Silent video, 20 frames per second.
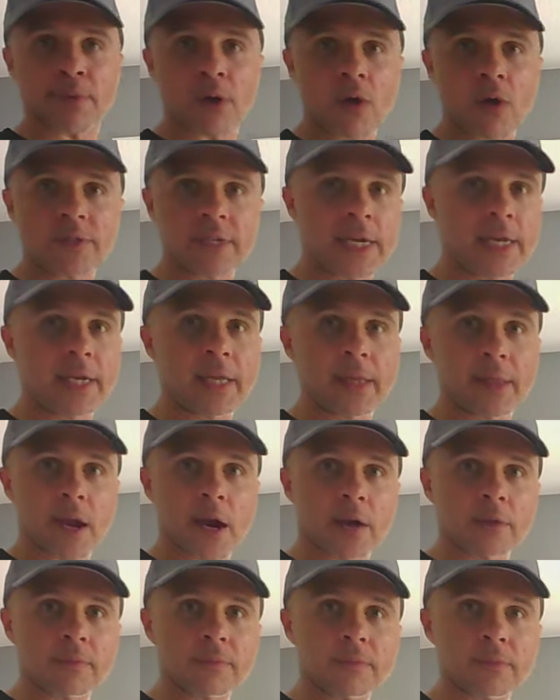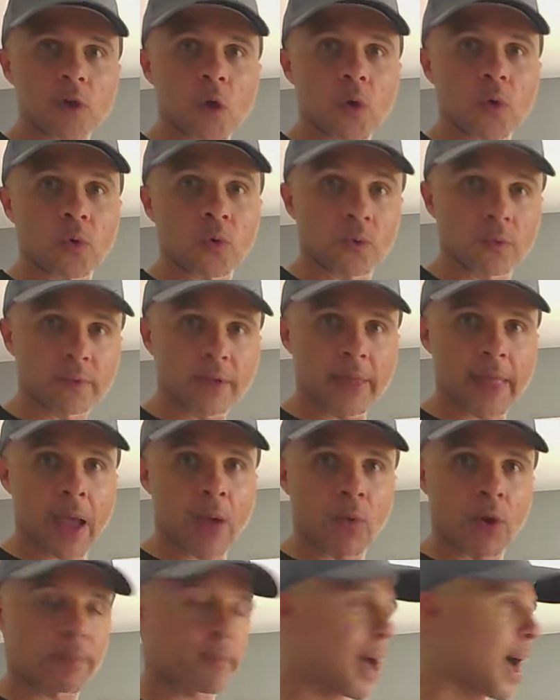of protein in there total in
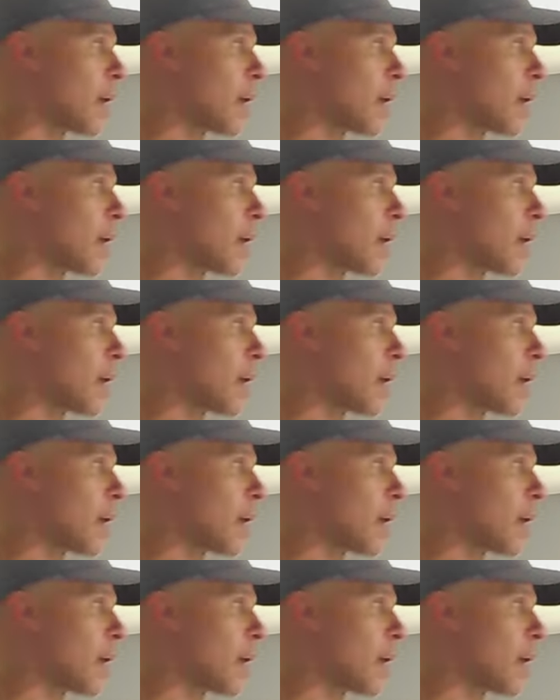that one